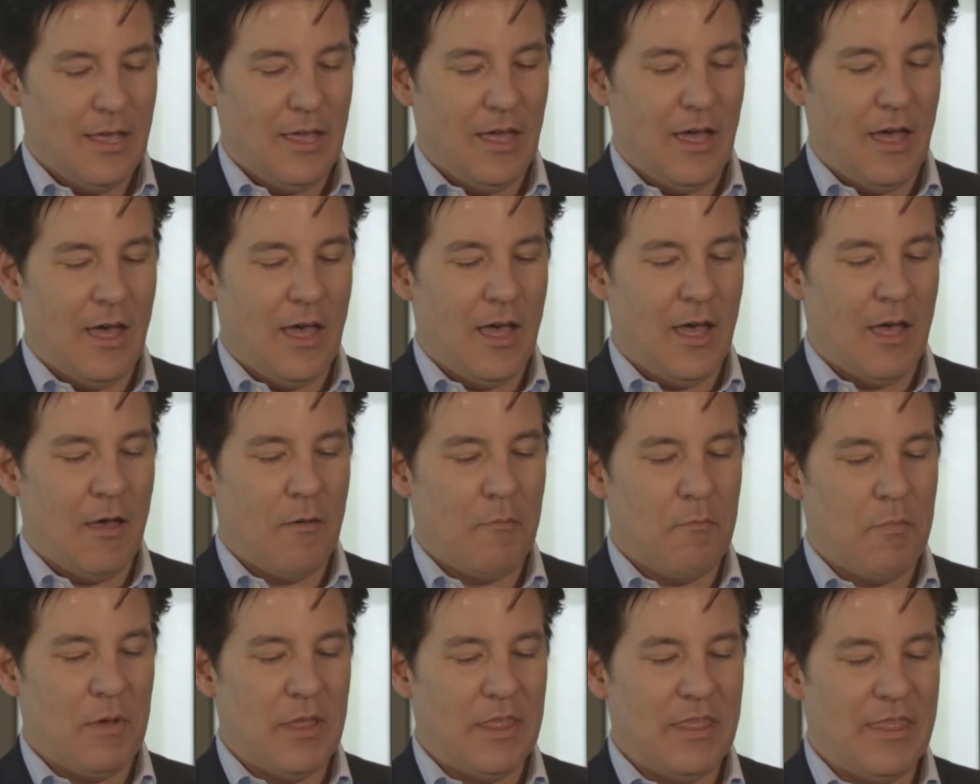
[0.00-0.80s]

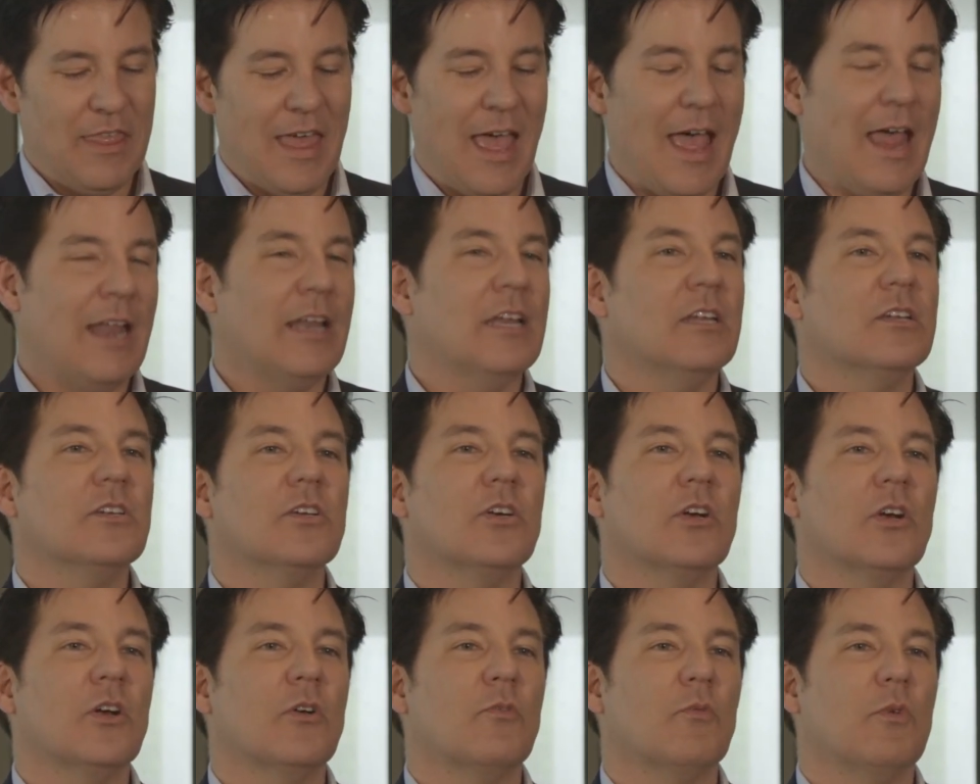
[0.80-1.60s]
but that in
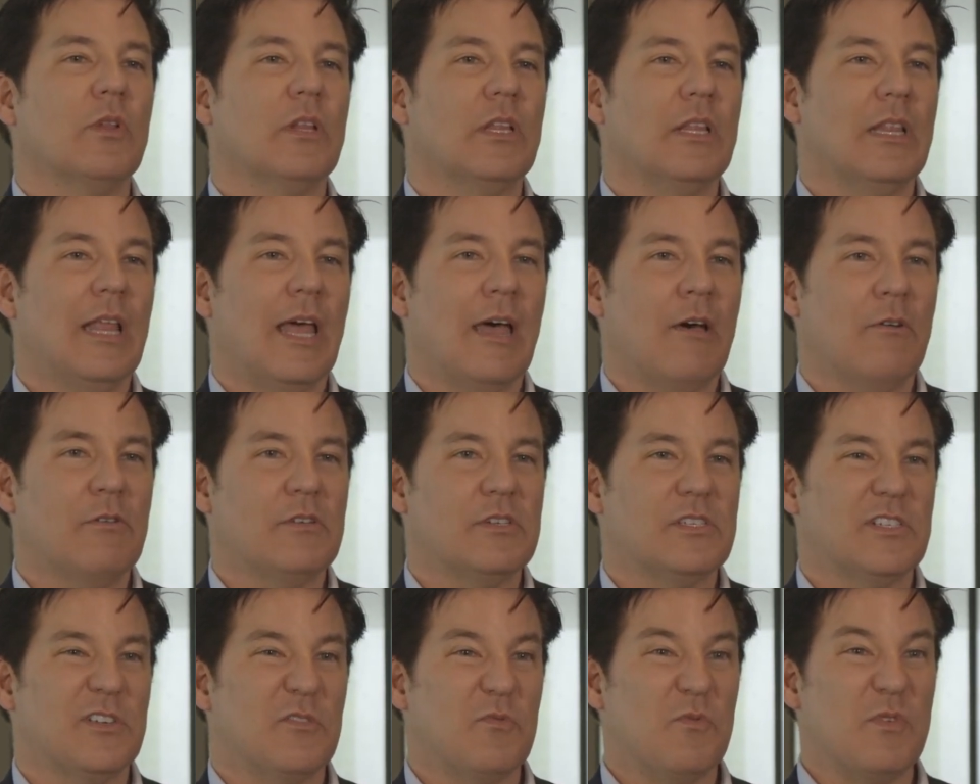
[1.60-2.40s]
turn will allow
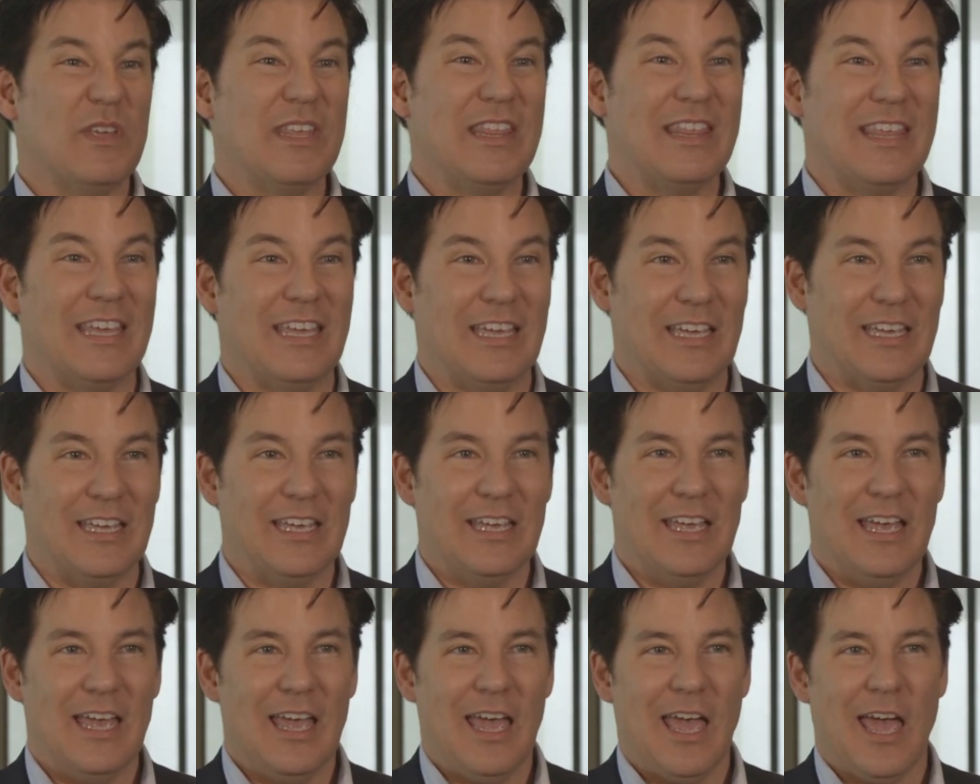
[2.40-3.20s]
us to rethink
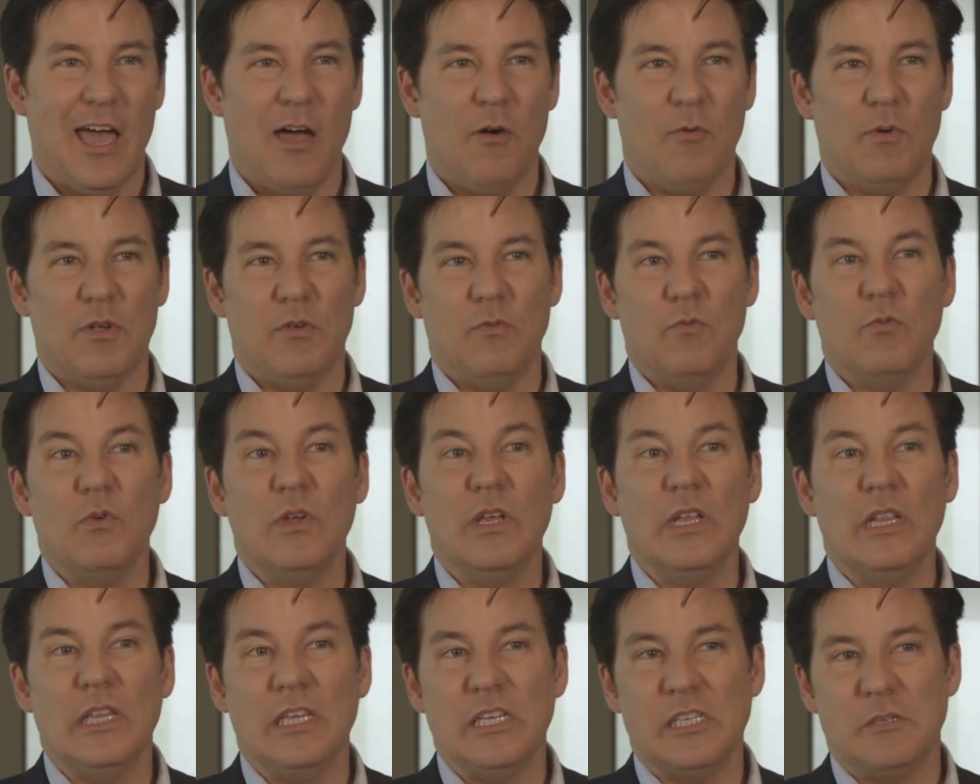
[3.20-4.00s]
how we
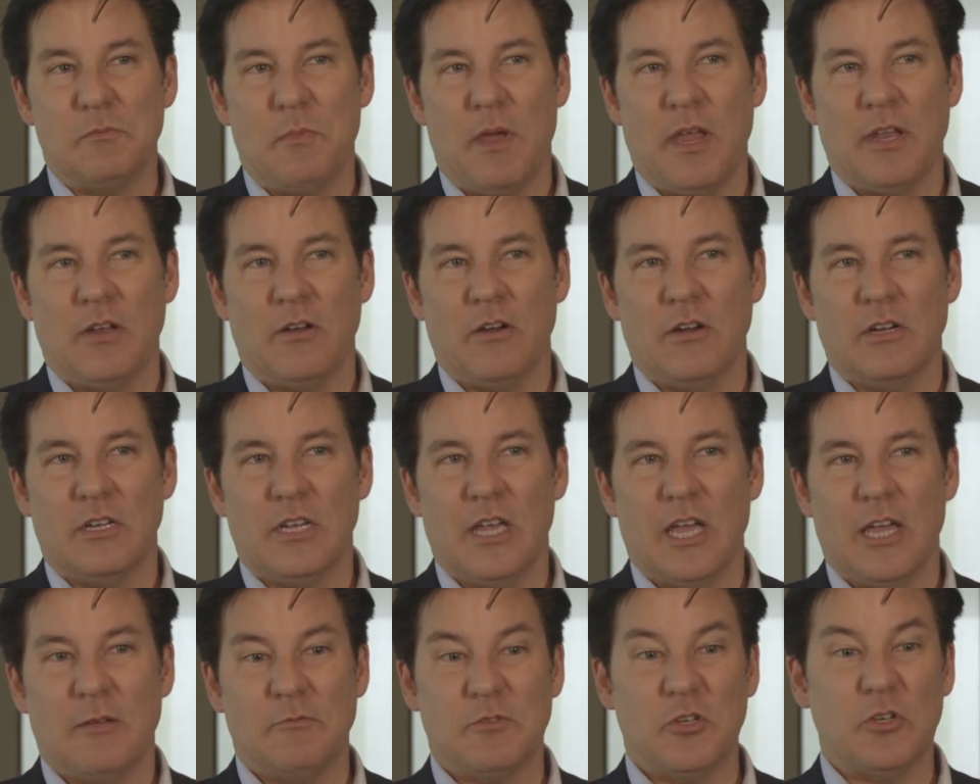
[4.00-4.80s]
really spend our time.